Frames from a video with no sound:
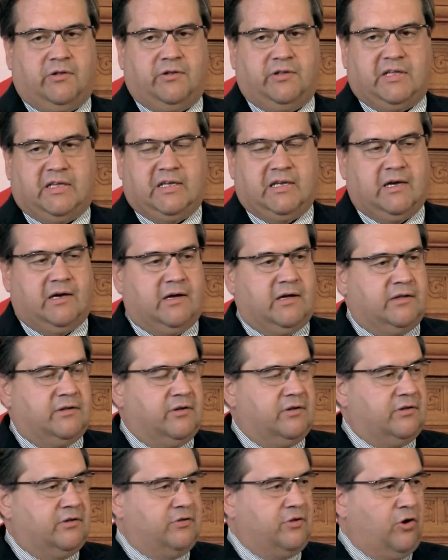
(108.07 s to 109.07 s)

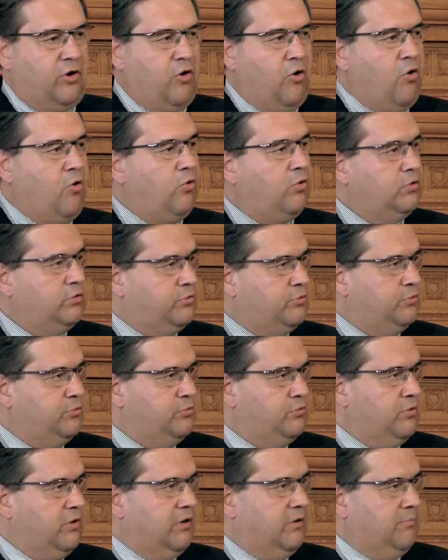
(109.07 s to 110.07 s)
the goal to
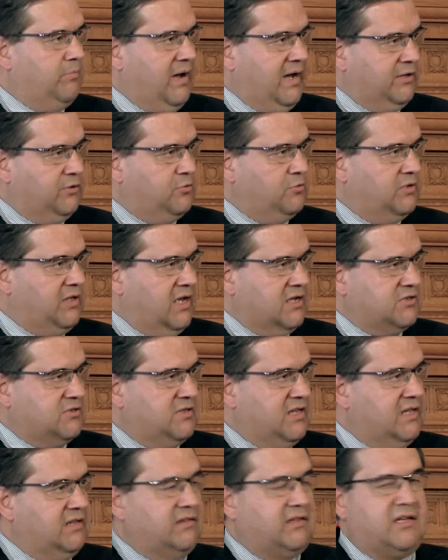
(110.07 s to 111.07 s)
by
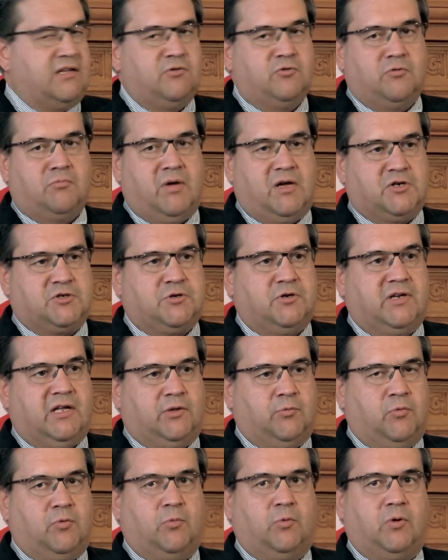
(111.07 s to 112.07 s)
2018 to make sure
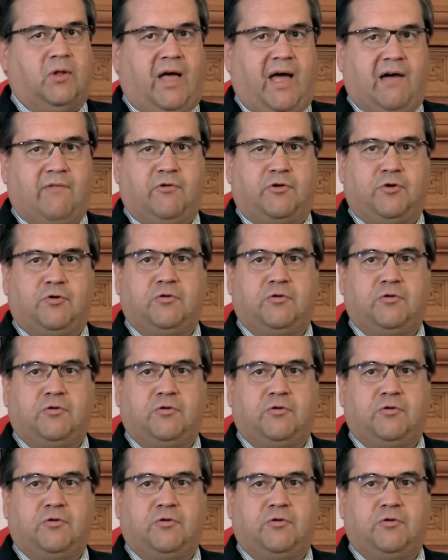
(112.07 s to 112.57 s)
that we will have a